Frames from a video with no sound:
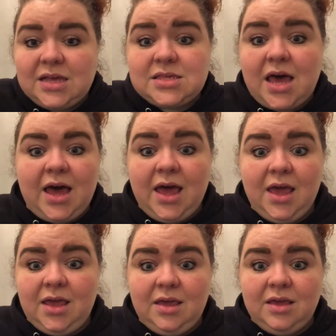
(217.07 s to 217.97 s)
unless
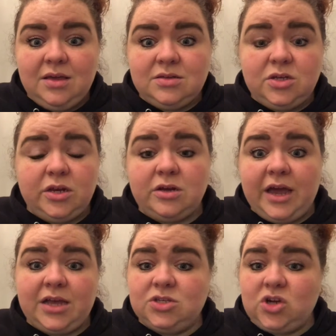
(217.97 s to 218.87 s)
I
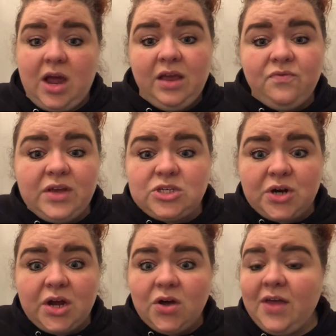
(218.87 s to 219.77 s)
can try in
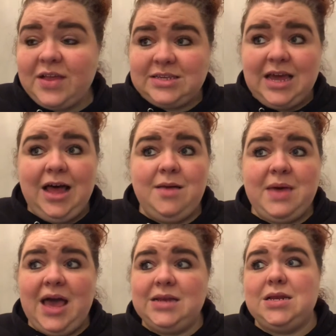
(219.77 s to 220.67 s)
vitro. At that
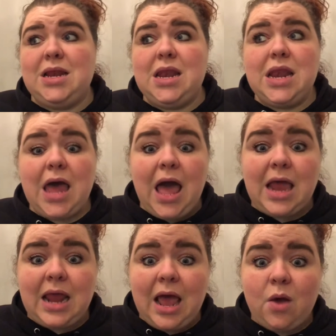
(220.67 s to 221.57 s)
time,
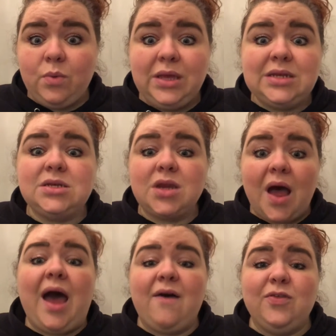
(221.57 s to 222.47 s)
we
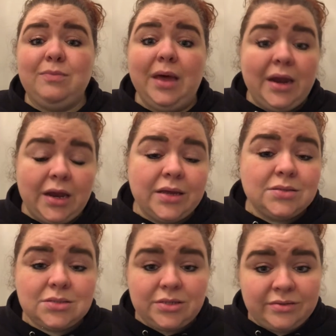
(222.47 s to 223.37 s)
did not have the
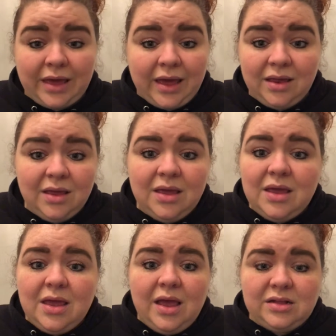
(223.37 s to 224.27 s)
money to do that.
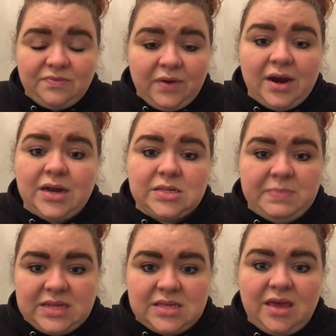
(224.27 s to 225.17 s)
It's
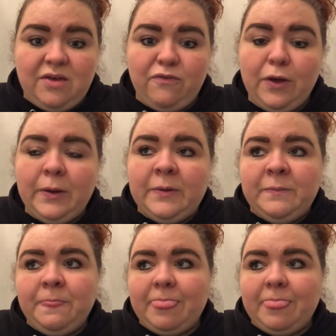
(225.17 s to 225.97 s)
very expensive.